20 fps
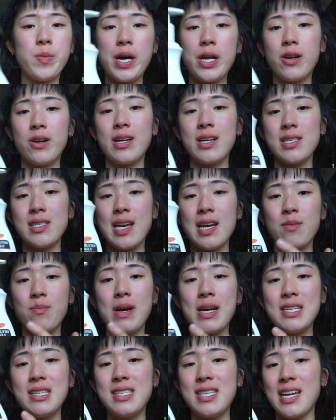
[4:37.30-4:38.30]
butter is like
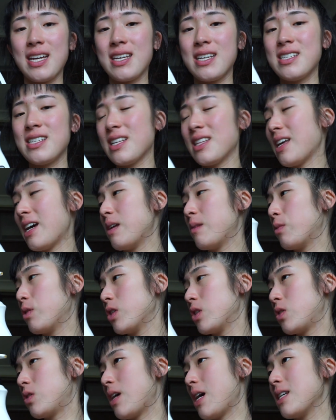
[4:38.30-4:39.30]
my second in line
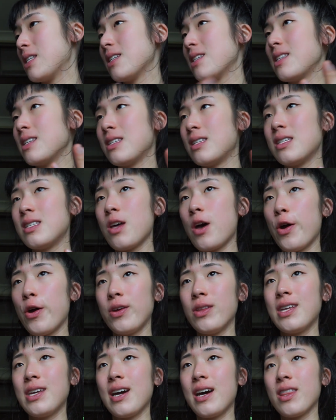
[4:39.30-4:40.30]
moisturiser. This is the
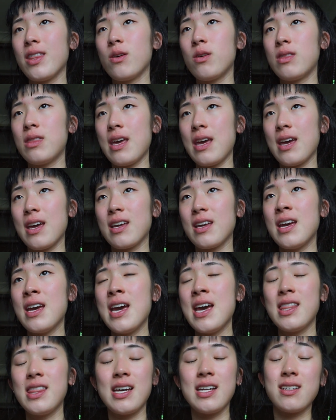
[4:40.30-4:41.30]
only other thing
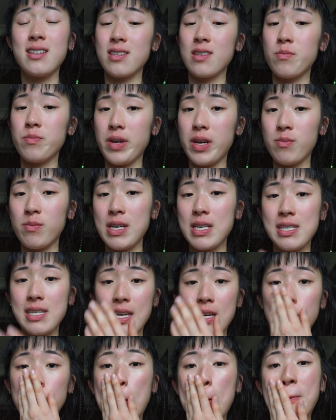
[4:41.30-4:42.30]
that doesn't burn my
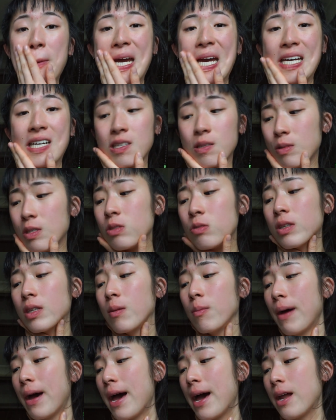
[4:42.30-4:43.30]
skin when my eczema is
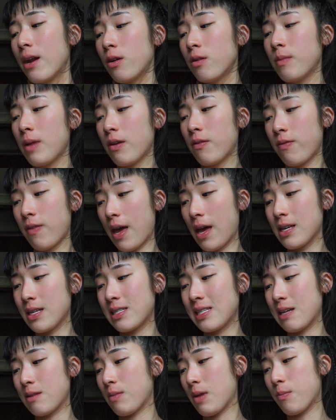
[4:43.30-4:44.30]
really bad on my
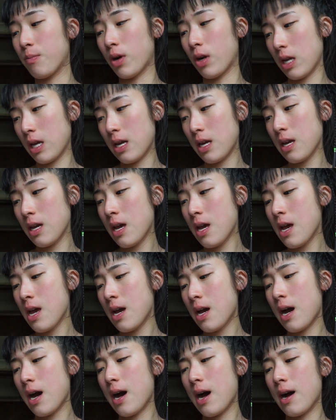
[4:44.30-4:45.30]
face and my body.
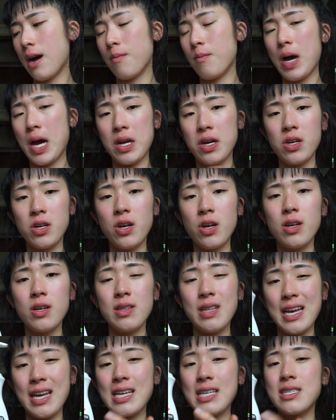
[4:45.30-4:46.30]
I don't know,
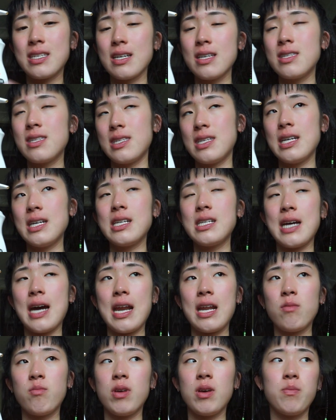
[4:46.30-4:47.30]
like it does sting a
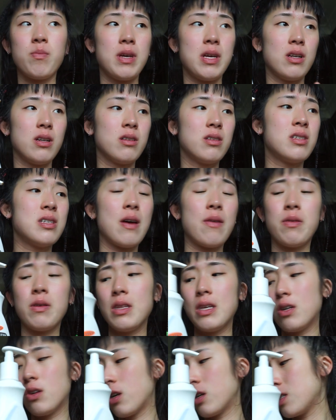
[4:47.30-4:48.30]
tiny bit, but
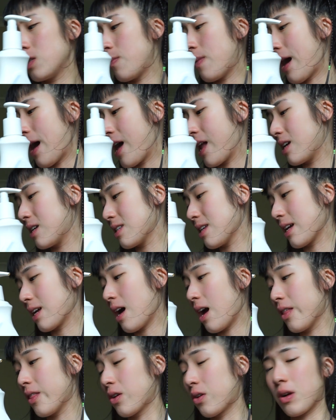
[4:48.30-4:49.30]
definitely not as bad as like
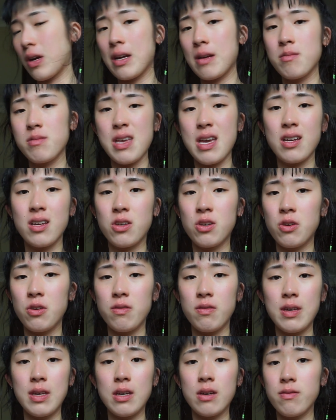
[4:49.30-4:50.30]
other creams like
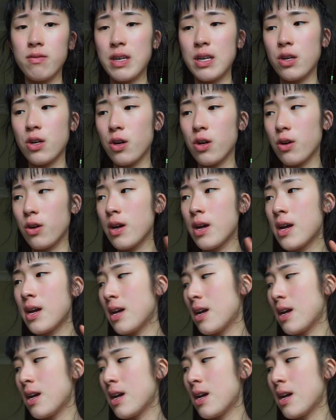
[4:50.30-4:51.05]
QV, Aveeno,